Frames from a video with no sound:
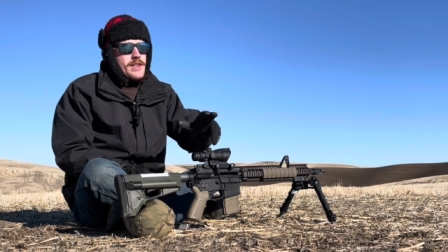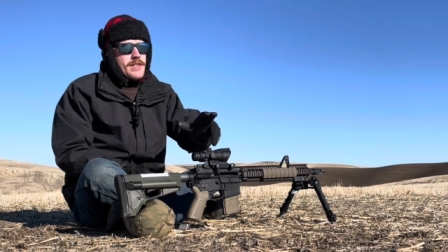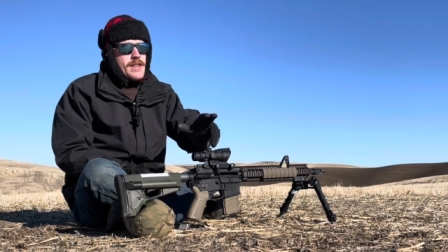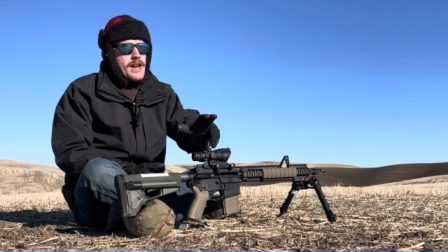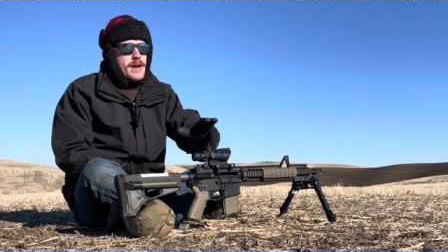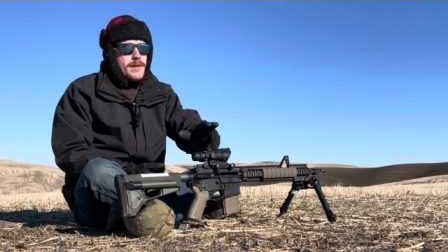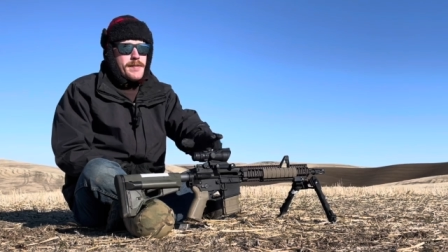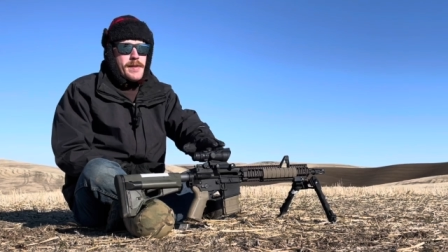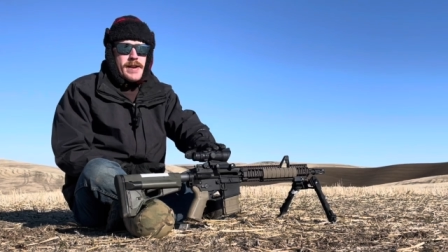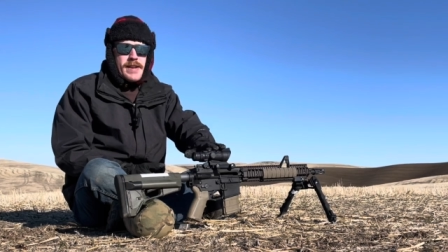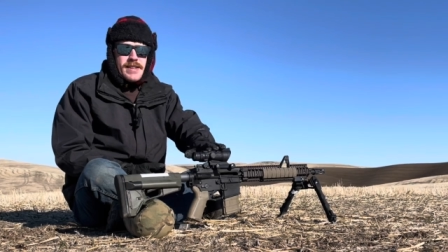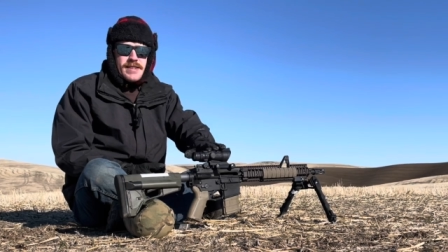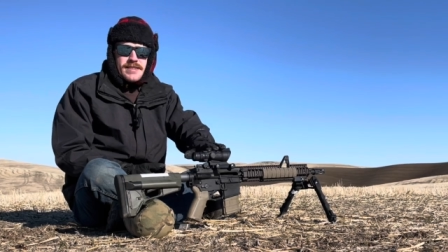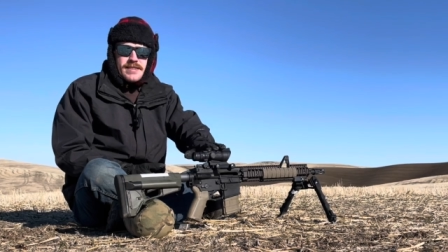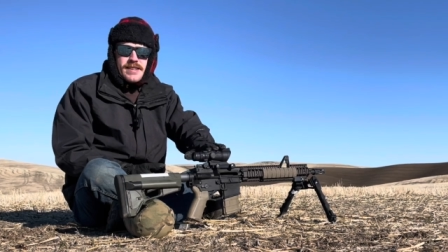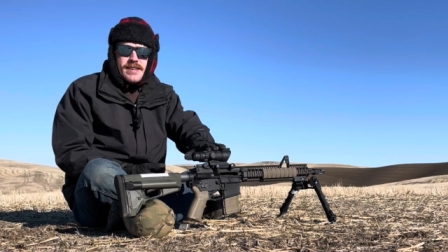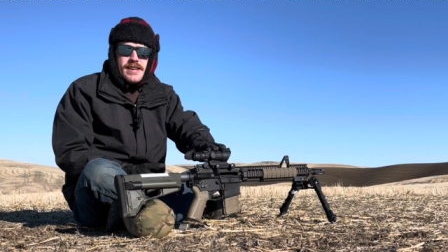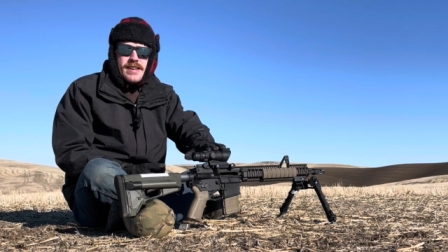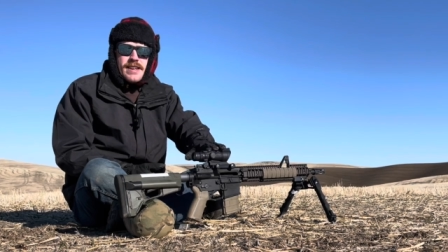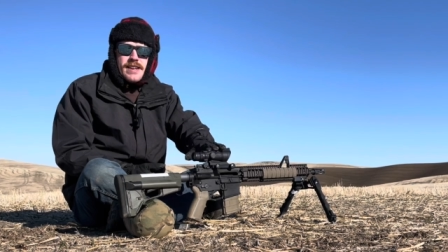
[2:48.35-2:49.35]
that
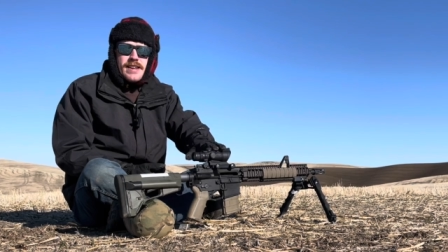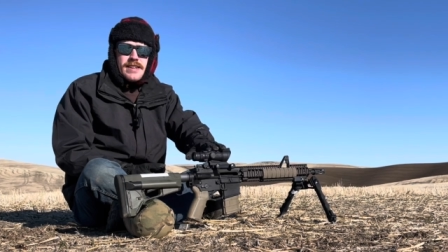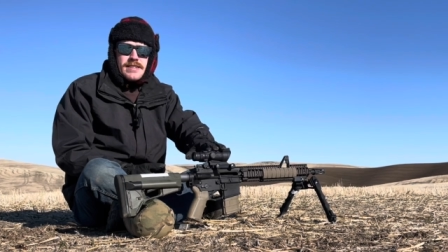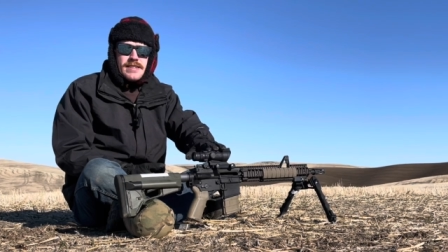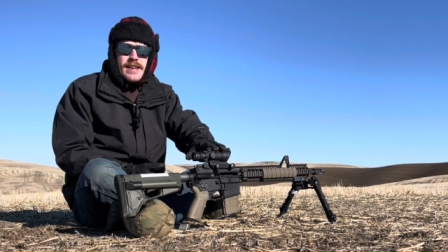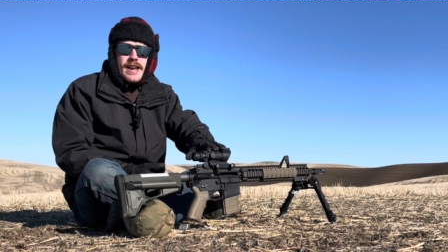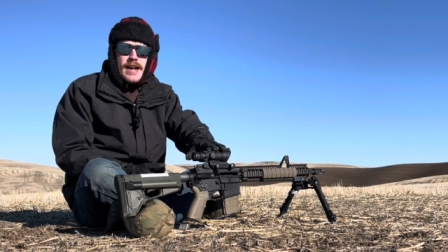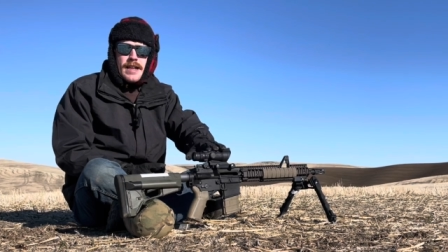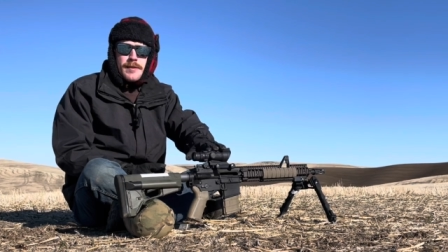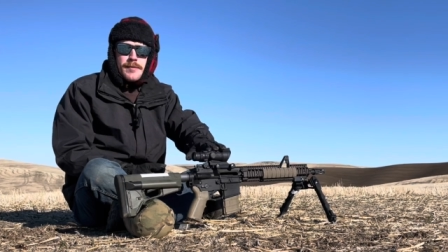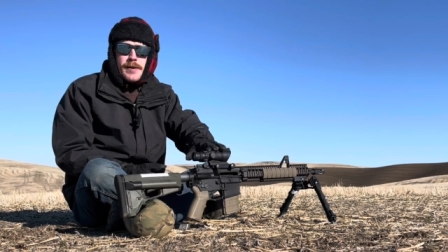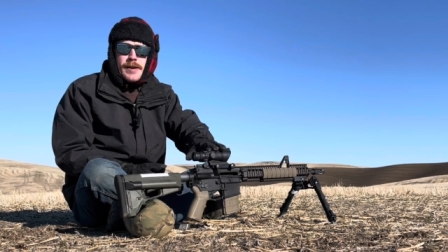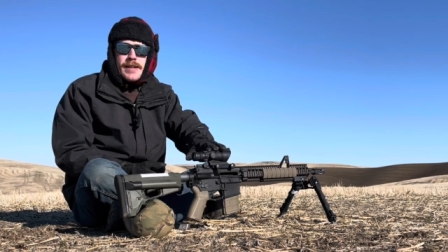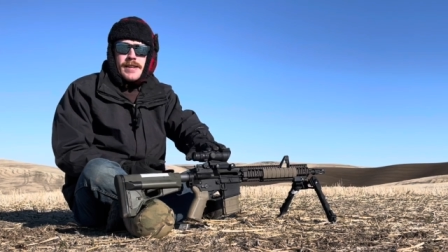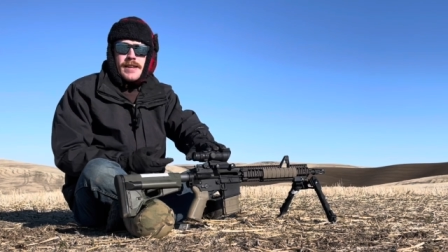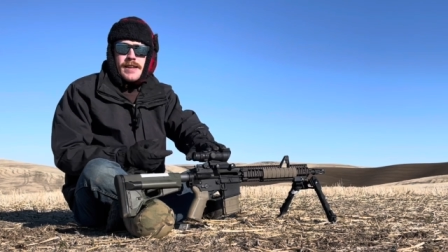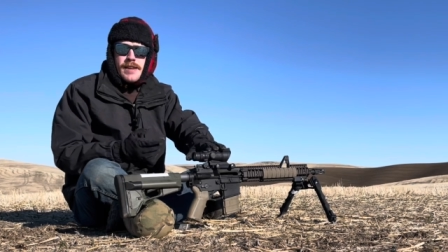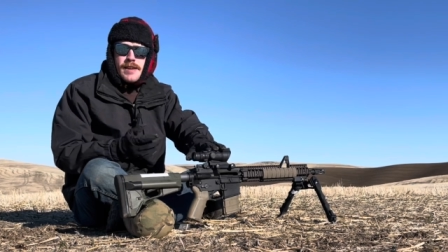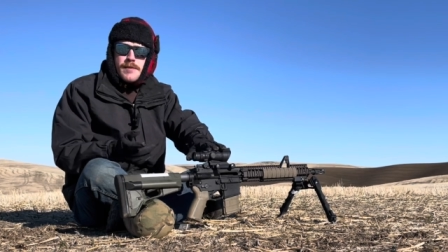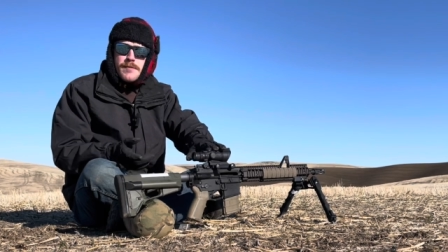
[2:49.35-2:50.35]
BDC is
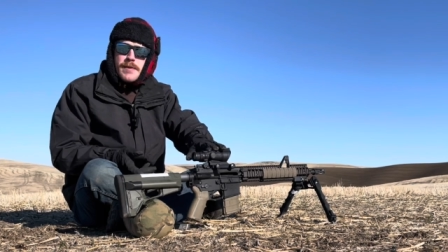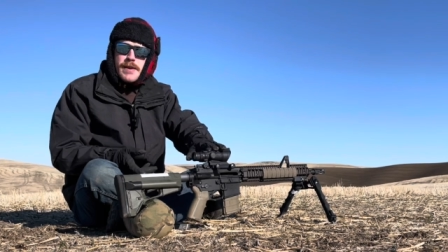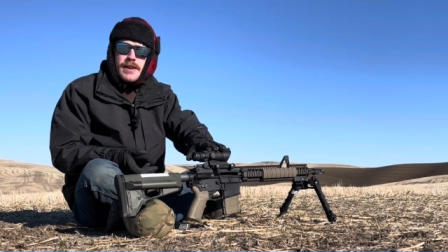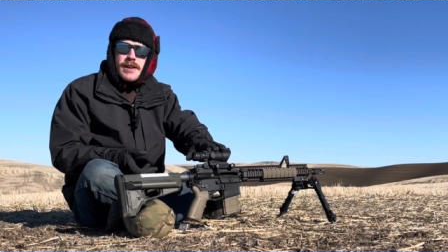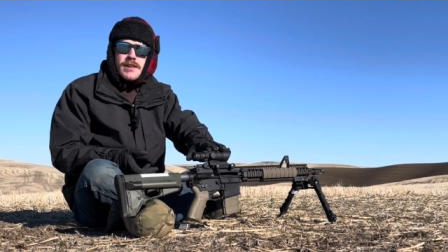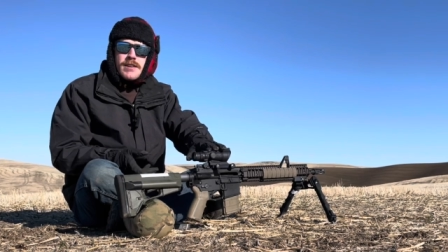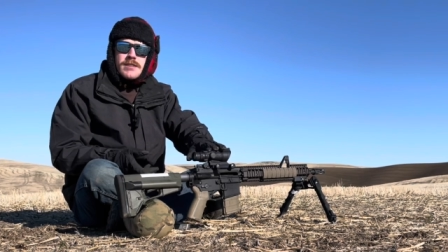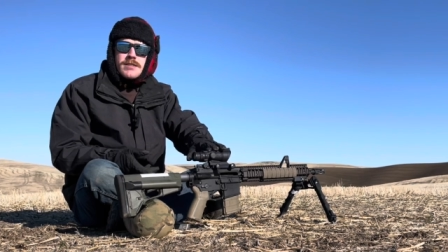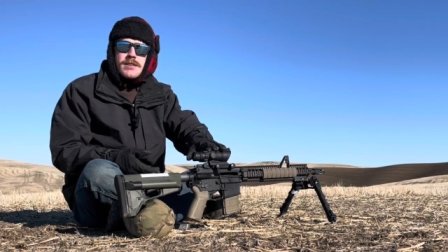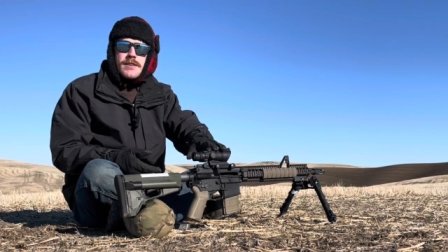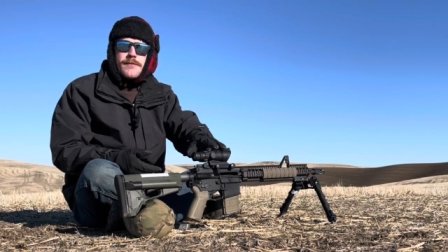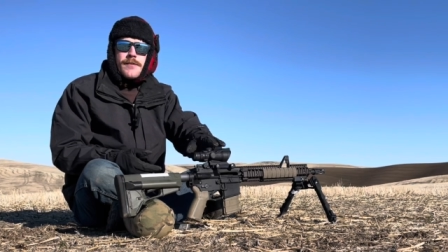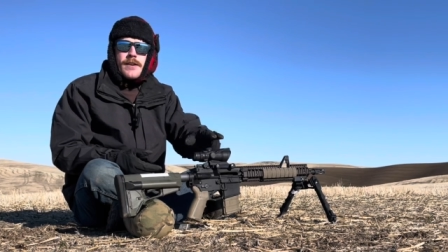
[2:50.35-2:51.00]
calibrated in meters